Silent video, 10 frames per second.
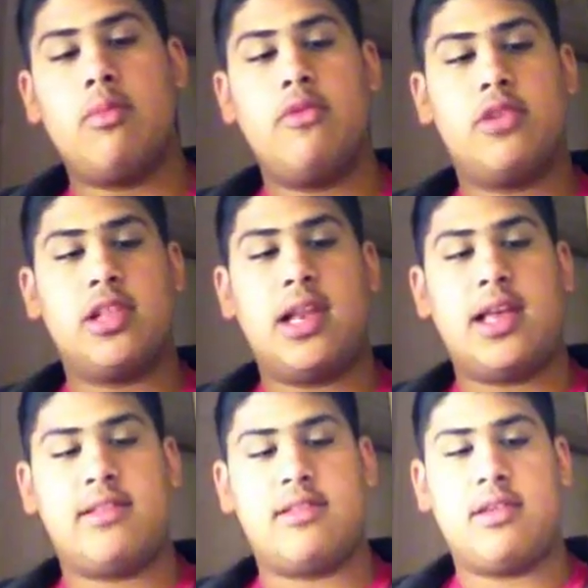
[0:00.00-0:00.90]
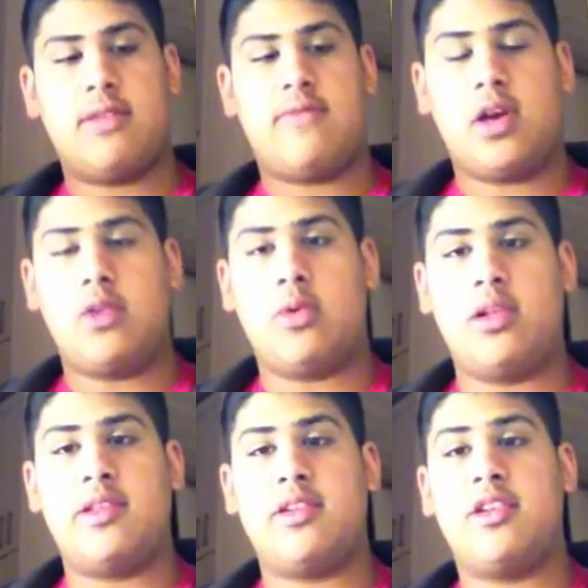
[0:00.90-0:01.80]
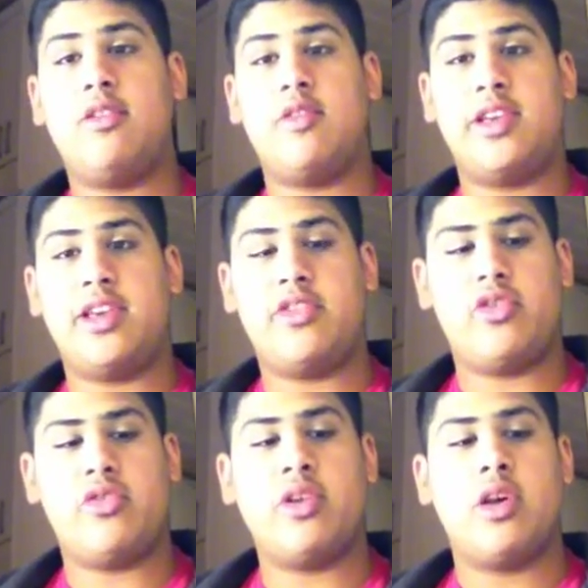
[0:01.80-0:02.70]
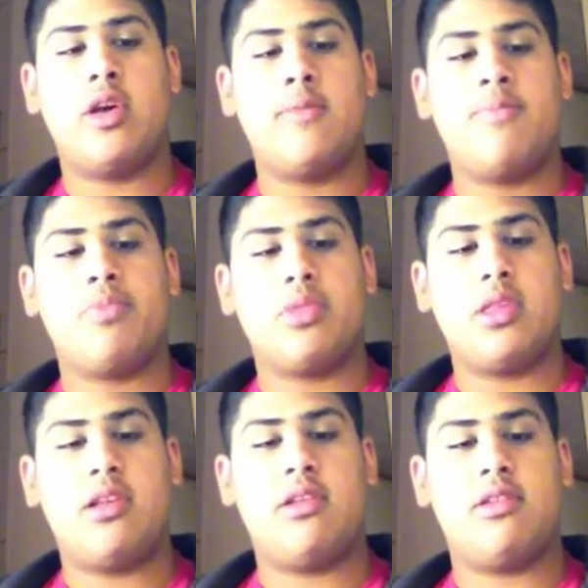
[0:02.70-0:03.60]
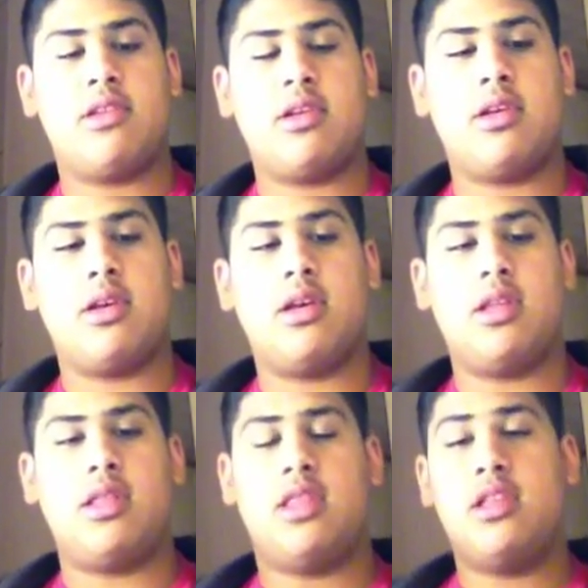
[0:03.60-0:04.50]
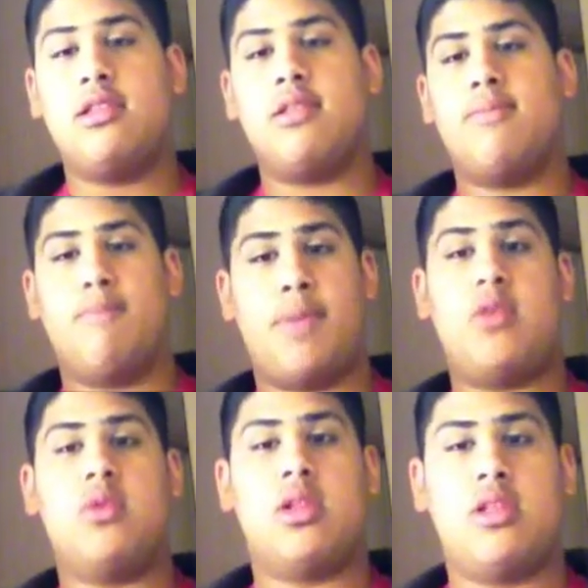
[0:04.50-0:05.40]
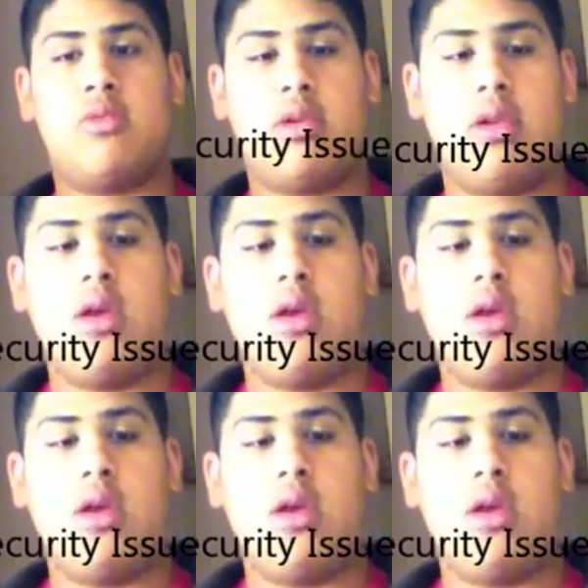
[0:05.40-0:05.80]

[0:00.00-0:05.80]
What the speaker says: Move on to the last and final one, is the security issues. This is a big one, this one,